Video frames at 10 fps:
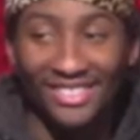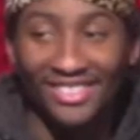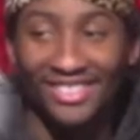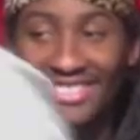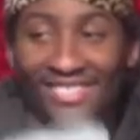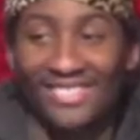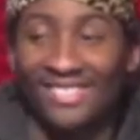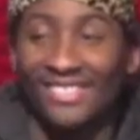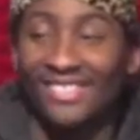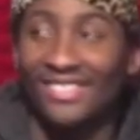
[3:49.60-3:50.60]

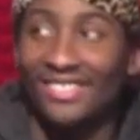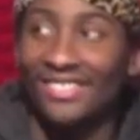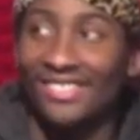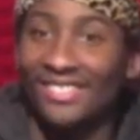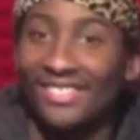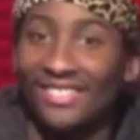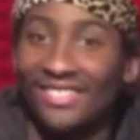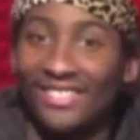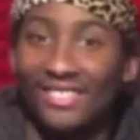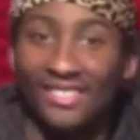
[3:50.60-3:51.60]
[no speech]